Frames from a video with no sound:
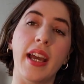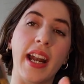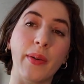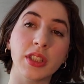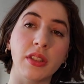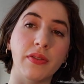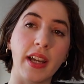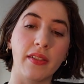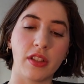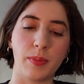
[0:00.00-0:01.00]
And I wasn't a
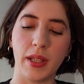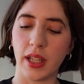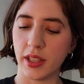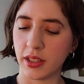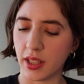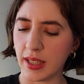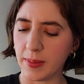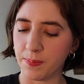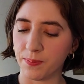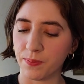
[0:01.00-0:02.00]
fan of this because
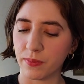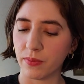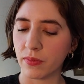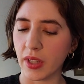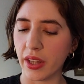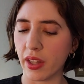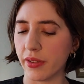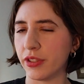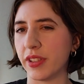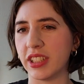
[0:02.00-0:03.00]
I
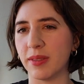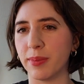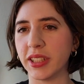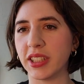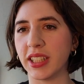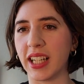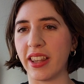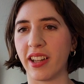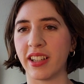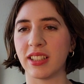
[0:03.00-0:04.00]
thought it was very simplistic.
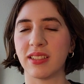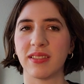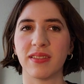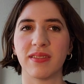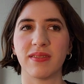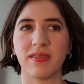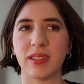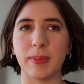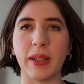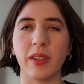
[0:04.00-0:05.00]
I thought it
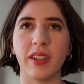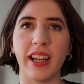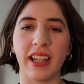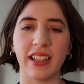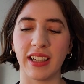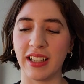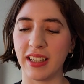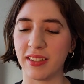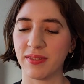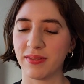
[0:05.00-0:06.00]
smelled like
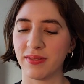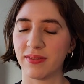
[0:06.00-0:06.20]
bath